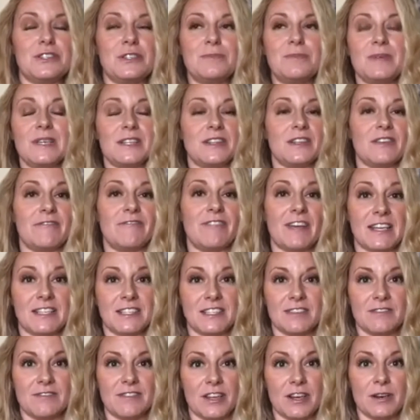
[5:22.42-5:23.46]
be the face
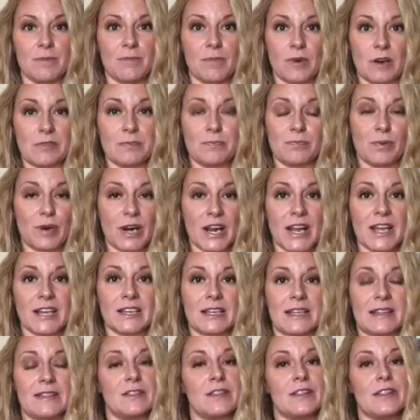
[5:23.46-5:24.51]
of their brand,
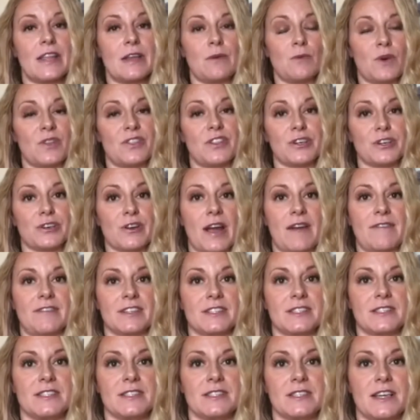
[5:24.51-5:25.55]
and they want their
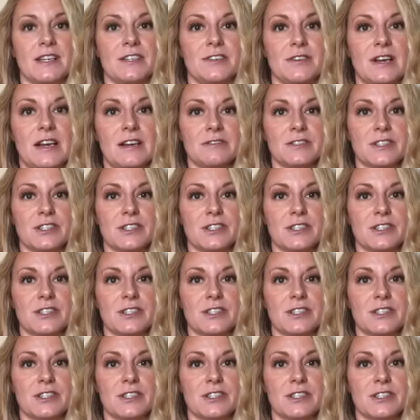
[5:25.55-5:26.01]
graphics designed around.